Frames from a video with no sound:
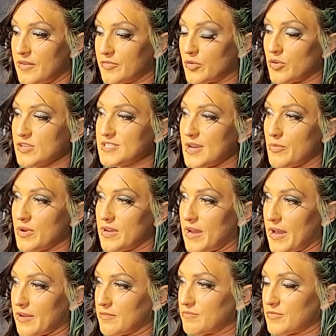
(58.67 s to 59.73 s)
of course
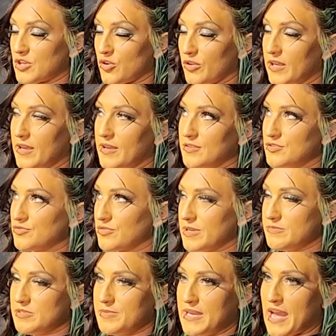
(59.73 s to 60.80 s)
I can only
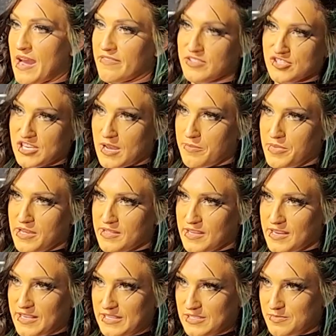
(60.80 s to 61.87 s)
dream to be half the champion
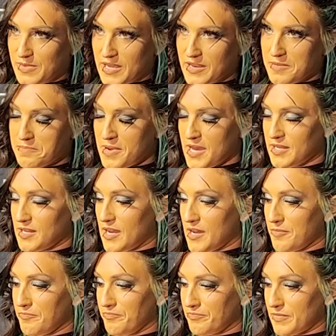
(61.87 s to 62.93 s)
that he's been, but
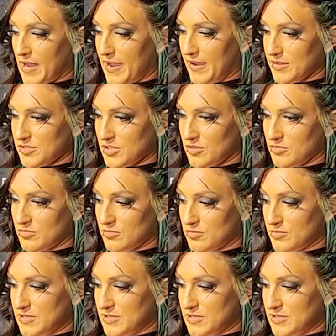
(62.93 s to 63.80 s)
I also